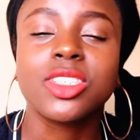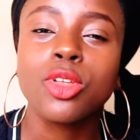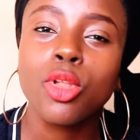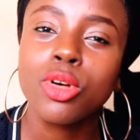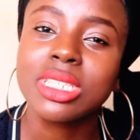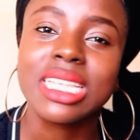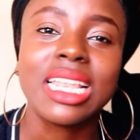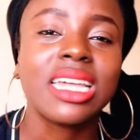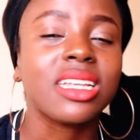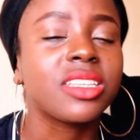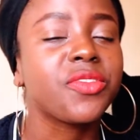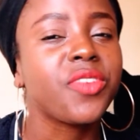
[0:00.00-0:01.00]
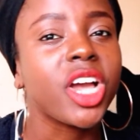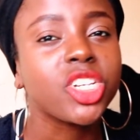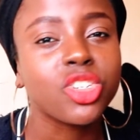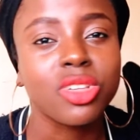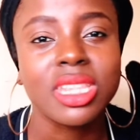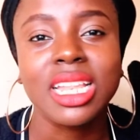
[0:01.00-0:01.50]
clothes, the latest
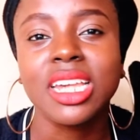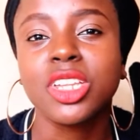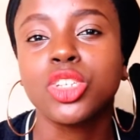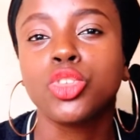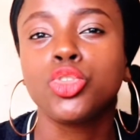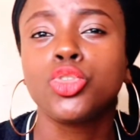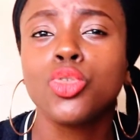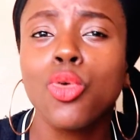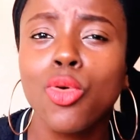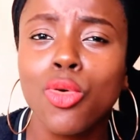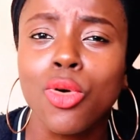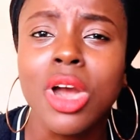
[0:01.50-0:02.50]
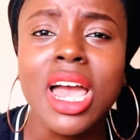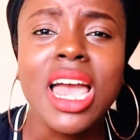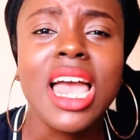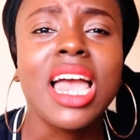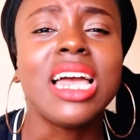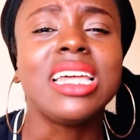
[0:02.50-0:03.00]
fashion, the latest shoe,
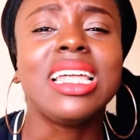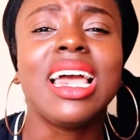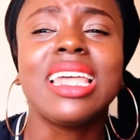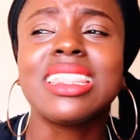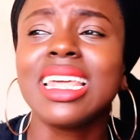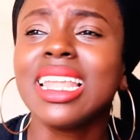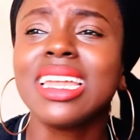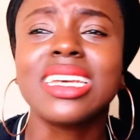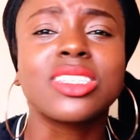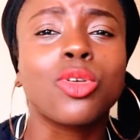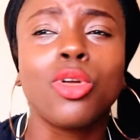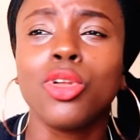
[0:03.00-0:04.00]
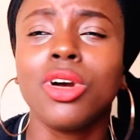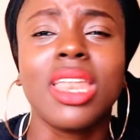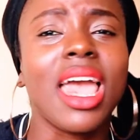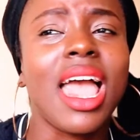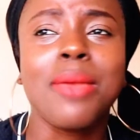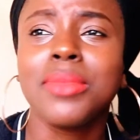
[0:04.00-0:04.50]
the latest
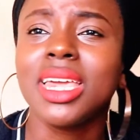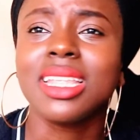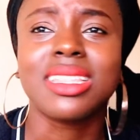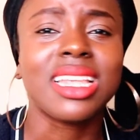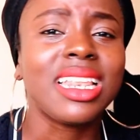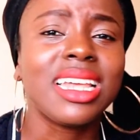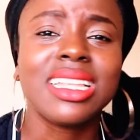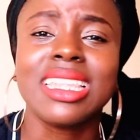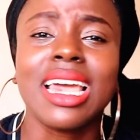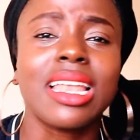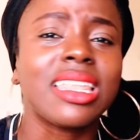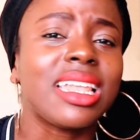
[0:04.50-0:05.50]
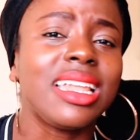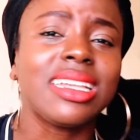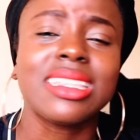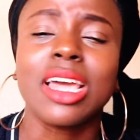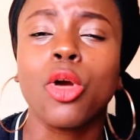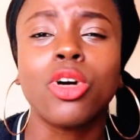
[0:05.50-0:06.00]
cologne. I mean,
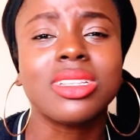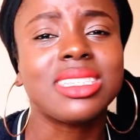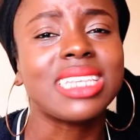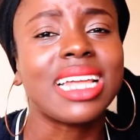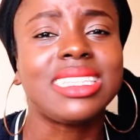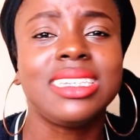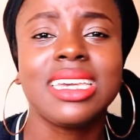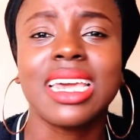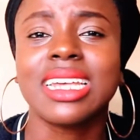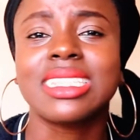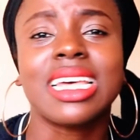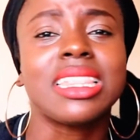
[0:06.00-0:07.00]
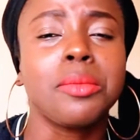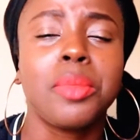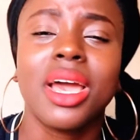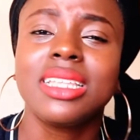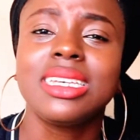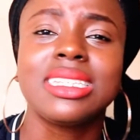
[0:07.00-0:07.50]
the concert tickets and the
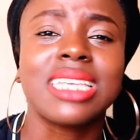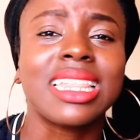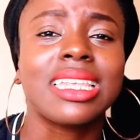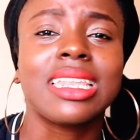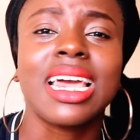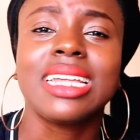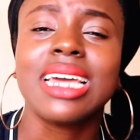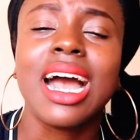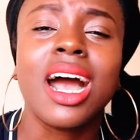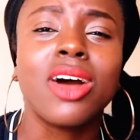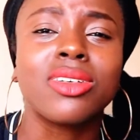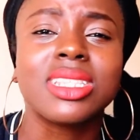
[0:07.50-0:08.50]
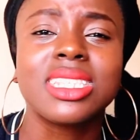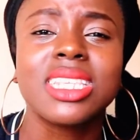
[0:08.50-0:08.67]
parties and the night outs.